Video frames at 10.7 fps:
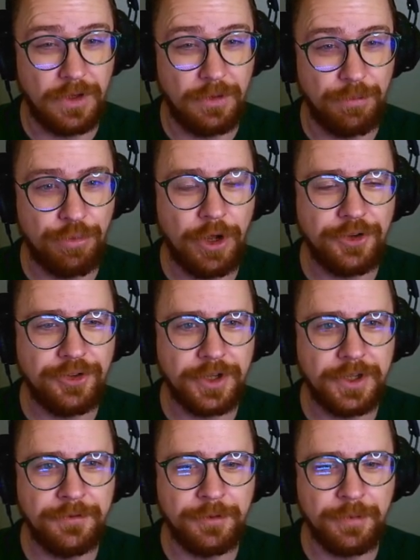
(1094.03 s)
Project
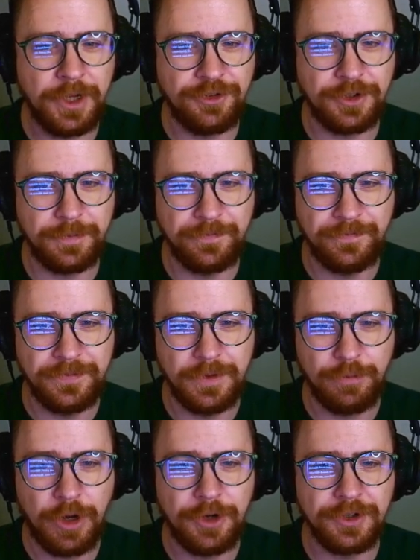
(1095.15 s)
information.
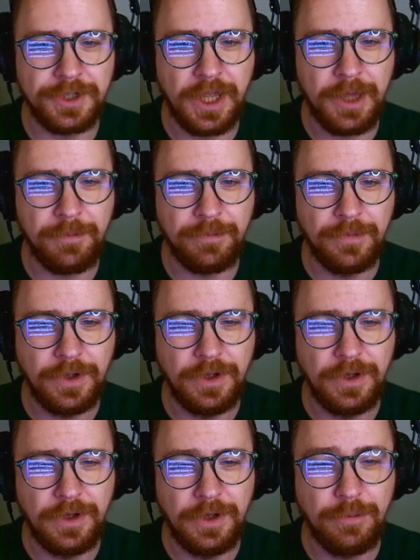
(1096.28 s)
Project name.
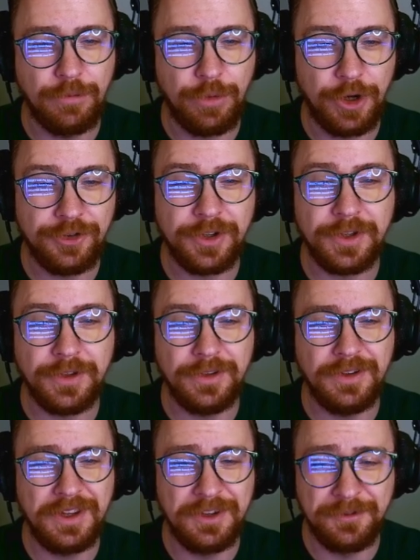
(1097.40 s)
Project
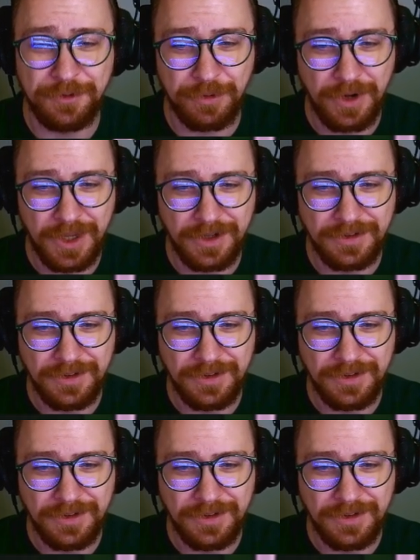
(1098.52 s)
Infrared.